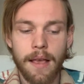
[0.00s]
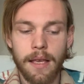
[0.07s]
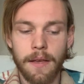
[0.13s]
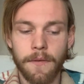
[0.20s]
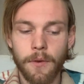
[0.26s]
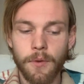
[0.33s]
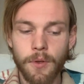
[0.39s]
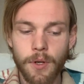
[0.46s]

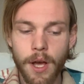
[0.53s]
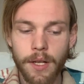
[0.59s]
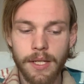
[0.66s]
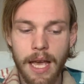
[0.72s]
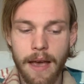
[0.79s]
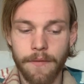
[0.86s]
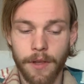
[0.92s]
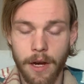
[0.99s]
If you do not
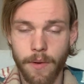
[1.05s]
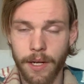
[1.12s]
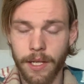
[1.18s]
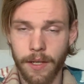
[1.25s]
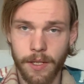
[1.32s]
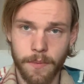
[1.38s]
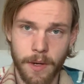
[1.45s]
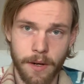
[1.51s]
have
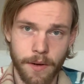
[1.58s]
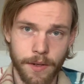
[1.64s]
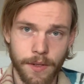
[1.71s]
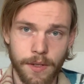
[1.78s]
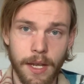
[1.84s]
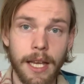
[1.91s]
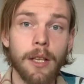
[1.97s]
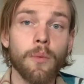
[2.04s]
direct
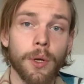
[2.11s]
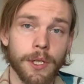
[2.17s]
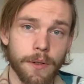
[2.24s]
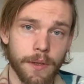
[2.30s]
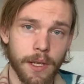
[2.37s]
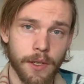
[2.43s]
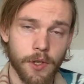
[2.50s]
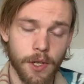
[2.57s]
experience in what
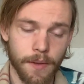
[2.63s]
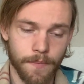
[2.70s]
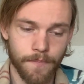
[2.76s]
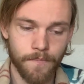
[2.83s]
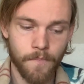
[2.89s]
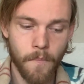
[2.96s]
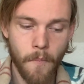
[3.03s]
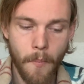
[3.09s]
you're teaching,
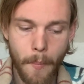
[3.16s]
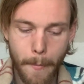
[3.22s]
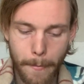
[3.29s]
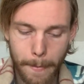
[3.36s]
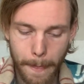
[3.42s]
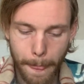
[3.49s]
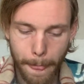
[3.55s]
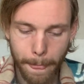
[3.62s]

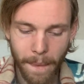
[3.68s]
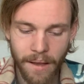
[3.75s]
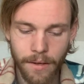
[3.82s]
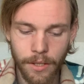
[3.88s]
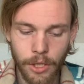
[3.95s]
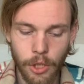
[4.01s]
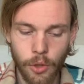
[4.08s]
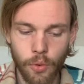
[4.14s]

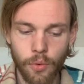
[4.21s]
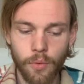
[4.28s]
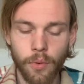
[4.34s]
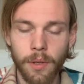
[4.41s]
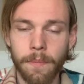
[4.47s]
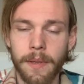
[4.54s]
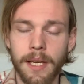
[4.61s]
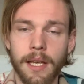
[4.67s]
you
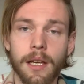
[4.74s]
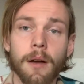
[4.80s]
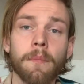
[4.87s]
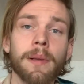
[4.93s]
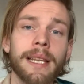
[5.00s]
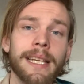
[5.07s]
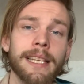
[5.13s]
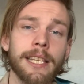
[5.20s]
will be
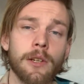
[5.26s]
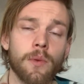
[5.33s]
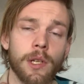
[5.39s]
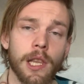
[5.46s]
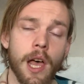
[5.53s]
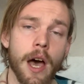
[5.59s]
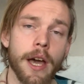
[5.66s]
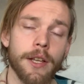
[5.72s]
completely
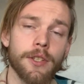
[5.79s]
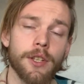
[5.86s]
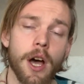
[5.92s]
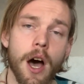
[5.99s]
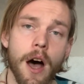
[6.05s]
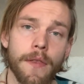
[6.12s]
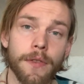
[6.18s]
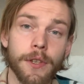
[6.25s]
reliant
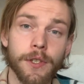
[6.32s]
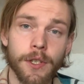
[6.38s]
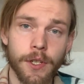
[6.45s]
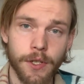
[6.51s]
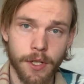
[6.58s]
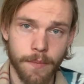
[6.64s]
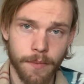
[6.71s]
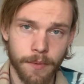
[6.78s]
on the
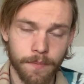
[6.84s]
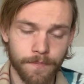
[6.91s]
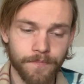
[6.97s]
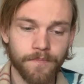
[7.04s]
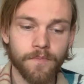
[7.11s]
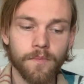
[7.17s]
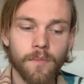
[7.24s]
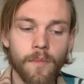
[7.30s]
system,
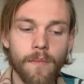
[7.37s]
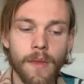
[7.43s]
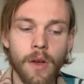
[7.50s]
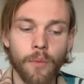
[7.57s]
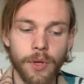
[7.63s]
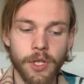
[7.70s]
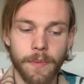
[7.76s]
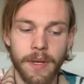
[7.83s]

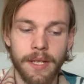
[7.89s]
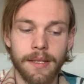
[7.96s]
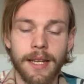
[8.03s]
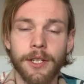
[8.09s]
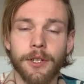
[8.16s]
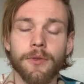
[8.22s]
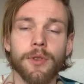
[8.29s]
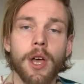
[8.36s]
which means
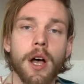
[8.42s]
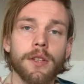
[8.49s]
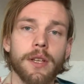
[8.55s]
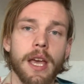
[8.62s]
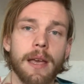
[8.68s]
that you're not